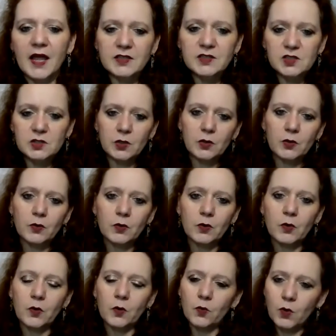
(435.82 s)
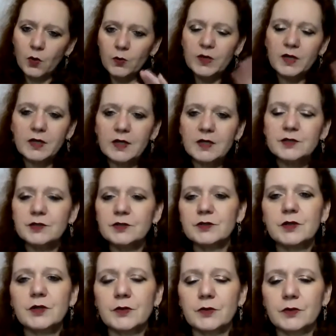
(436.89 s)
And so what we need to
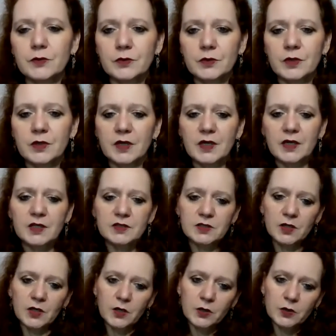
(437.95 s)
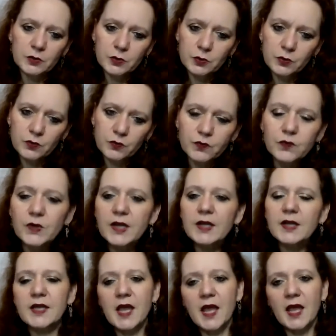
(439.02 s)
do is to
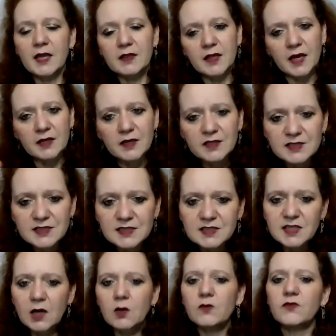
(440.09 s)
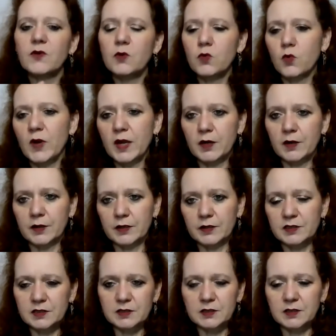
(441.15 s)
regain that
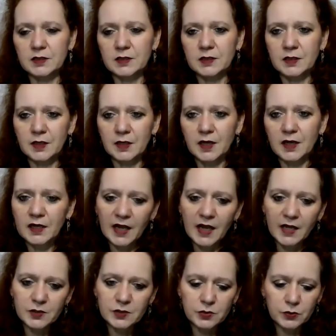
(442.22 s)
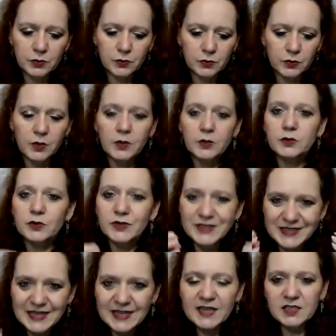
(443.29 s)
self-awareness and to
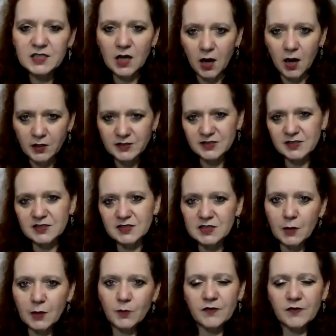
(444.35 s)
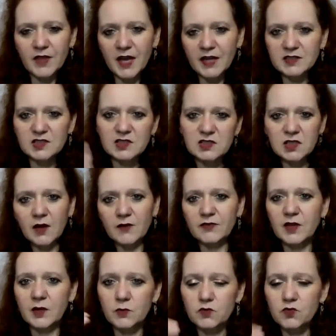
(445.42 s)
detox some of that
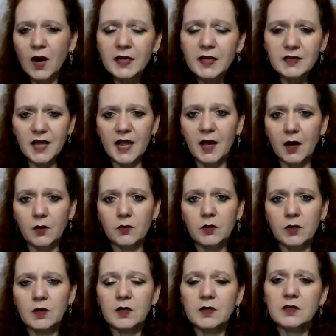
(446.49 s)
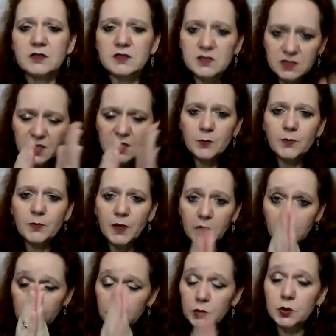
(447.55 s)
stuff that right now is
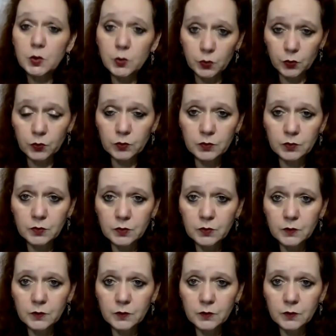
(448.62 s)
keeping you